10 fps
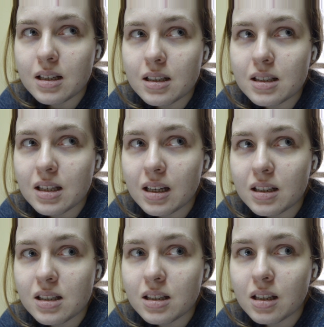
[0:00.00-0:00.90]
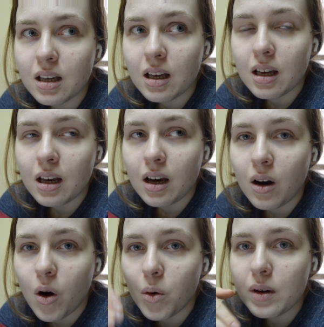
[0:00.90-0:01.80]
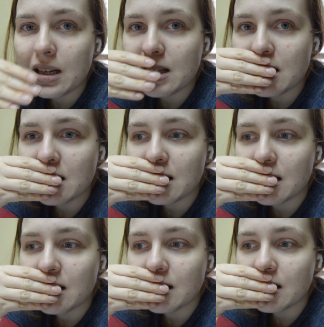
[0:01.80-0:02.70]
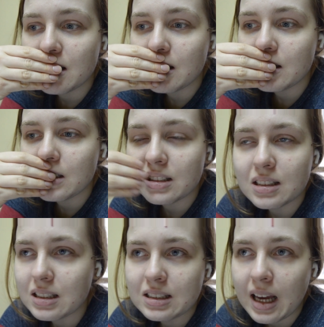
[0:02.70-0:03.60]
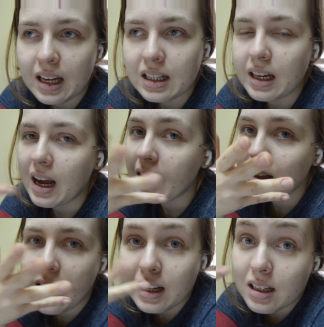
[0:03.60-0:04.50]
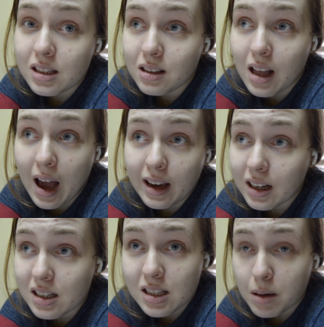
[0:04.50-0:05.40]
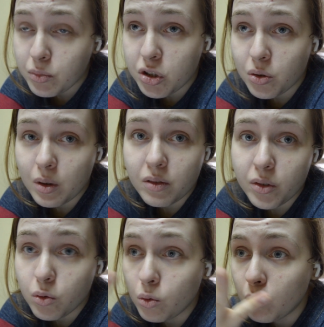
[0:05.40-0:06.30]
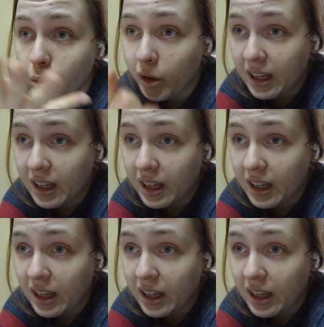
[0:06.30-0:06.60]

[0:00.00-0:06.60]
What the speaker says: Six always is saying, like, I'd accept you if you were